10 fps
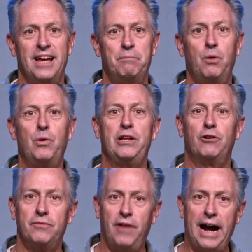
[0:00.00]
But when you're
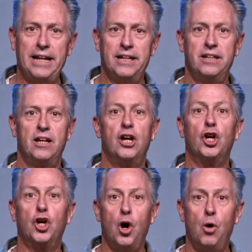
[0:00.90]
invited,
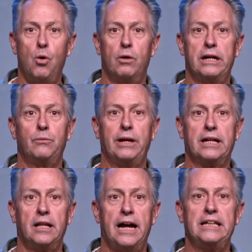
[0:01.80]
go and
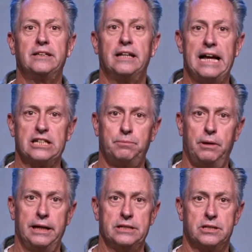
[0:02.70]
recline at the last
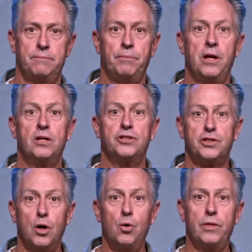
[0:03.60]
place,
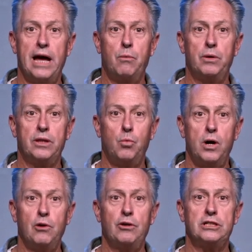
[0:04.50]
so that when the
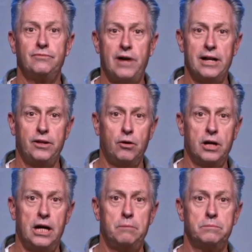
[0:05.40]
one who has invited you
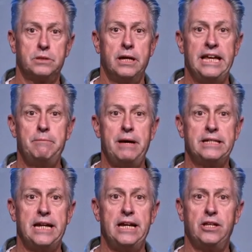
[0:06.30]
comes, he may
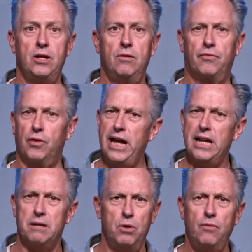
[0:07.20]
say to you,
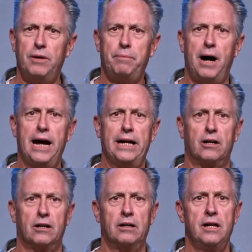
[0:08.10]
friend, move up
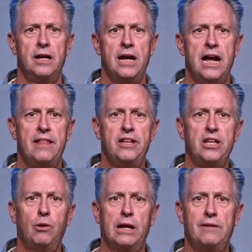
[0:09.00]
higher, and then
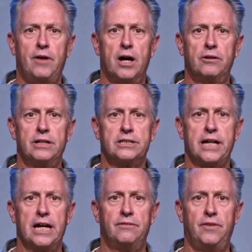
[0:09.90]
you'll have honor on the
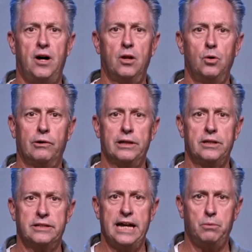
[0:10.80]
side of all who are at
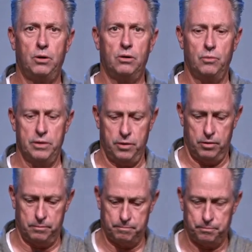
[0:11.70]
the table with
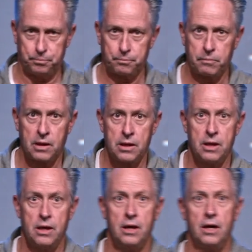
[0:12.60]
you.
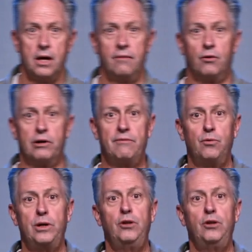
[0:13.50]
For everyone